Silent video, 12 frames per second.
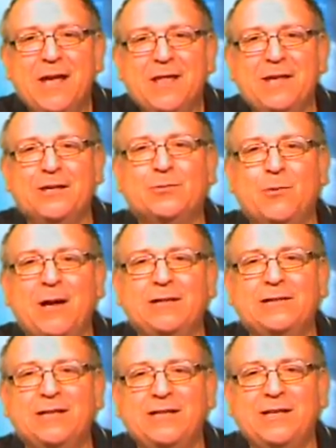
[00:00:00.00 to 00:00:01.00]
This
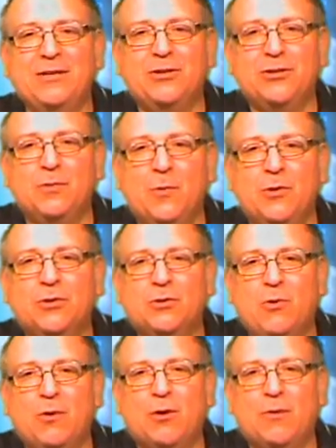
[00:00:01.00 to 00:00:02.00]
was the Cedar Sports
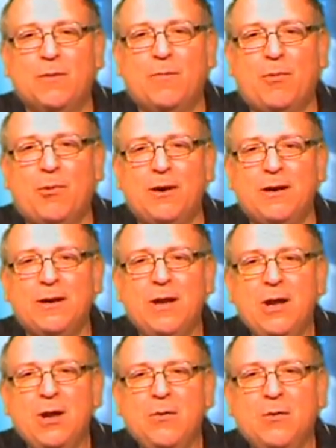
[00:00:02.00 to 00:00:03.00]
Corner Report.
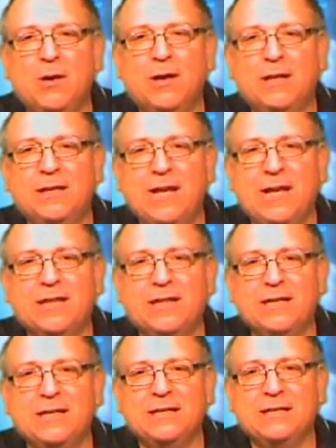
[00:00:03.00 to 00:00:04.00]
We're going to take
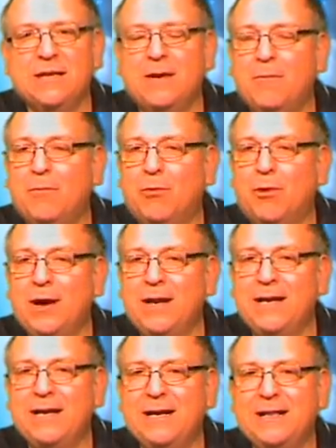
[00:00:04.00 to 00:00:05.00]
this
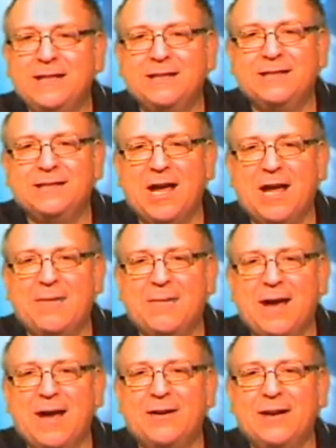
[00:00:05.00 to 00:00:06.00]
break, this time
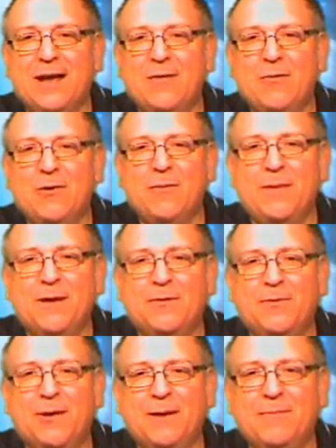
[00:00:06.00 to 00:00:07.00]
out, and we'll be
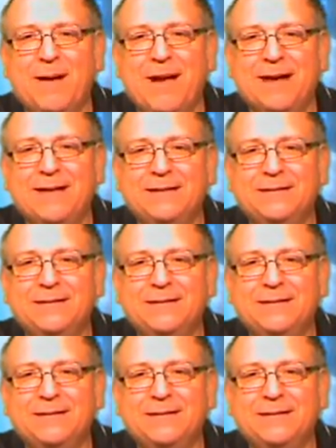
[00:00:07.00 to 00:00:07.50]
right back.